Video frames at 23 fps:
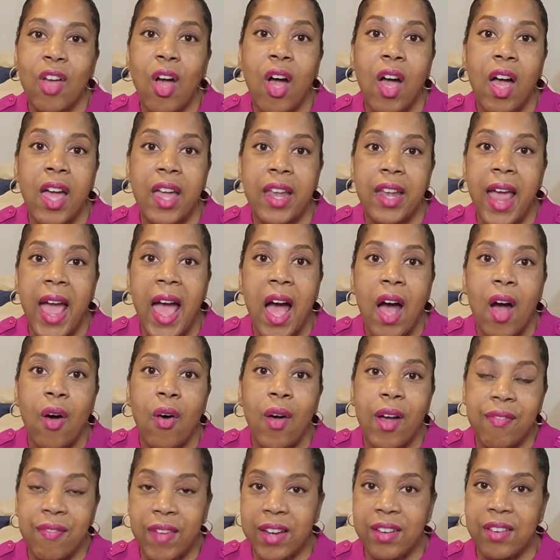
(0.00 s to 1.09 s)
on how
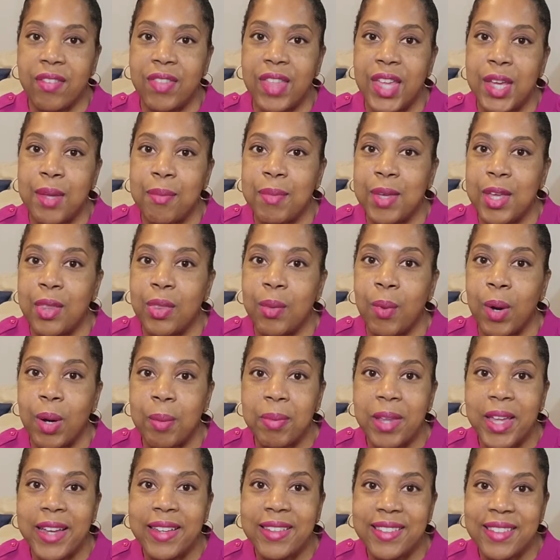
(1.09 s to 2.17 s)
effective they can be in the
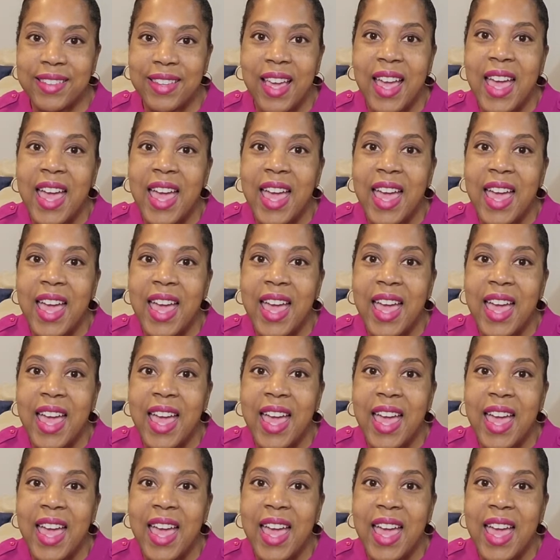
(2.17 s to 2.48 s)
workplace?